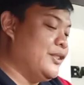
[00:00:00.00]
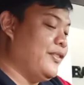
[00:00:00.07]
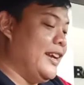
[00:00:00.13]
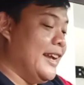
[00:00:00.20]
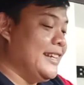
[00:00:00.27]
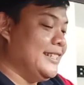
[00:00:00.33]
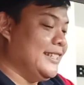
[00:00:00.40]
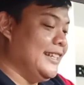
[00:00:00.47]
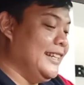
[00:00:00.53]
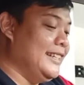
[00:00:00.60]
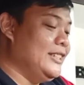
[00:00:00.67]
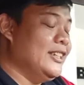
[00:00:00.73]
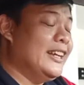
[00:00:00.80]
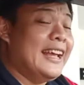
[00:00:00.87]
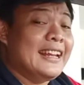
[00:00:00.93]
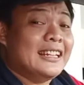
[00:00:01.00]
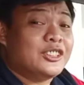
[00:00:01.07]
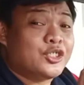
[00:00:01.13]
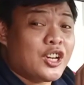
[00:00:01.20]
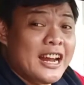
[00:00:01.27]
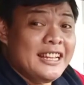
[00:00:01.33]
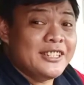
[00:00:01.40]
HVAC, you get a
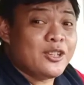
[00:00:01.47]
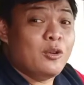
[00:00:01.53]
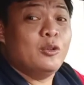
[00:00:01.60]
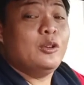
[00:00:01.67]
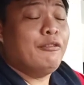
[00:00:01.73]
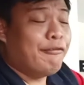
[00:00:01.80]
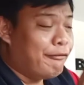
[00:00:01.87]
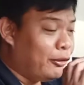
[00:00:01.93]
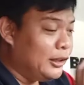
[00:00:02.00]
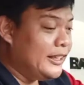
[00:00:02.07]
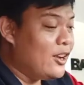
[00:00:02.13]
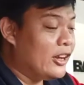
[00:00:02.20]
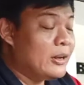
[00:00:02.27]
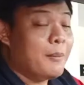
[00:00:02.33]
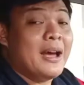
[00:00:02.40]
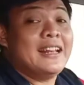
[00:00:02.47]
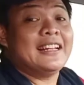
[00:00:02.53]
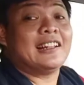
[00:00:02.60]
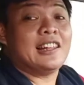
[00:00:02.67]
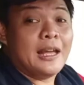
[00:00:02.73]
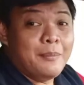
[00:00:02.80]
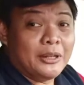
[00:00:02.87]
tri-zone, fully
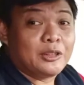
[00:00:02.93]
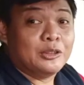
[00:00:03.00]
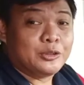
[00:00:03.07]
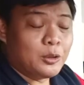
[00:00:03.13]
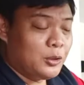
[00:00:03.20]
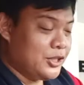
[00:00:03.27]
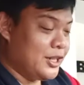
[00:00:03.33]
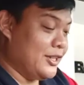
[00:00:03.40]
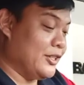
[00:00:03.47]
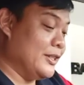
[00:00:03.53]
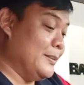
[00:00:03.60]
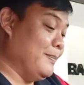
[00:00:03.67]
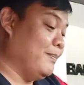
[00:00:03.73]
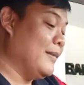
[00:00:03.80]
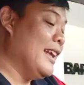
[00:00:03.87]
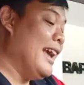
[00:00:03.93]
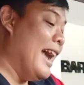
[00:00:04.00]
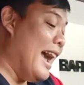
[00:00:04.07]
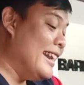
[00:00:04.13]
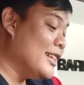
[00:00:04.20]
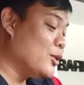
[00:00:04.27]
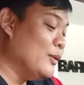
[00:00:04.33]
automatic climate control system,
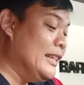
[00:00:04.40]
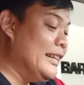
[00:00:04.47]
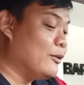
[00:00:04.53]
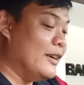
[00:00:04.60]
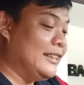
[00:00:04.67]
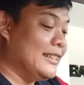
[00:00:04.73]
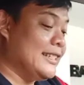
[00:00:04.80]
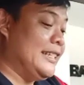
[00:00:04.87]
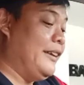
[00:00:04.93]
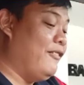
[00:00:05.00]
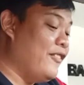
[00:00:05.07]
and it's really great to see